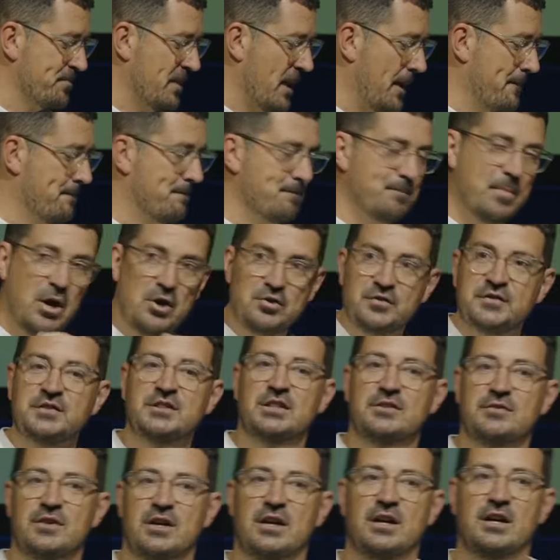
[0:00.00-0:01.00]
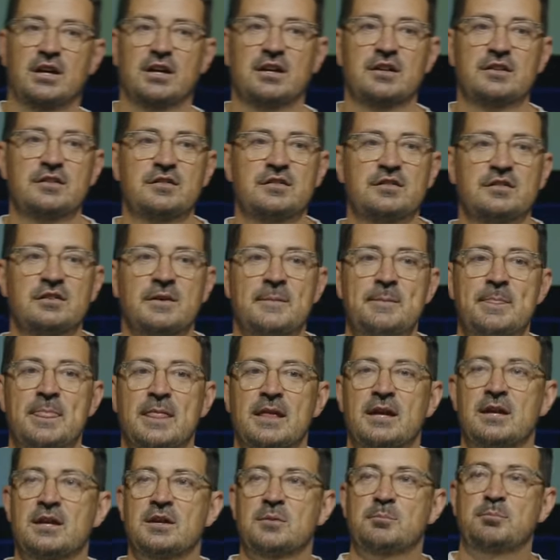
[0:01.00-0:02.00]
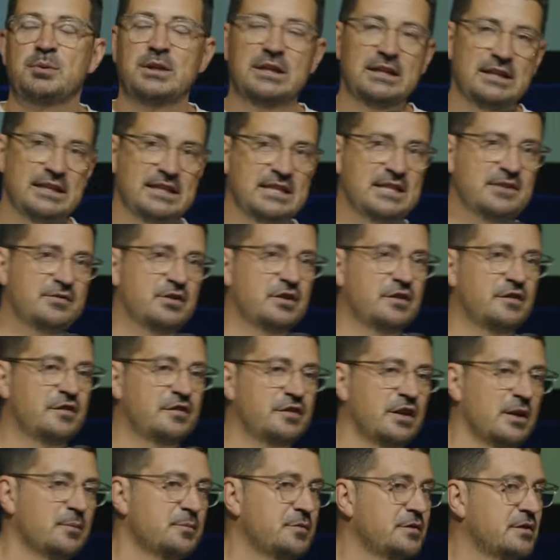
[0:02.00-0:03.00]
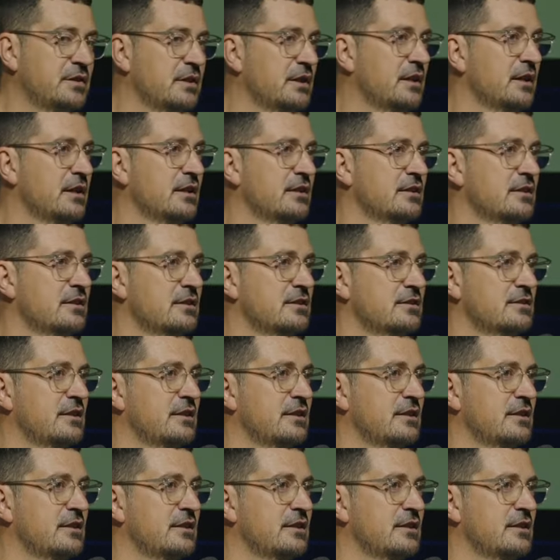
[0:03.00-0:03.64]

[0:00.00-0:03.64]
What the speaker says: most of us believe in something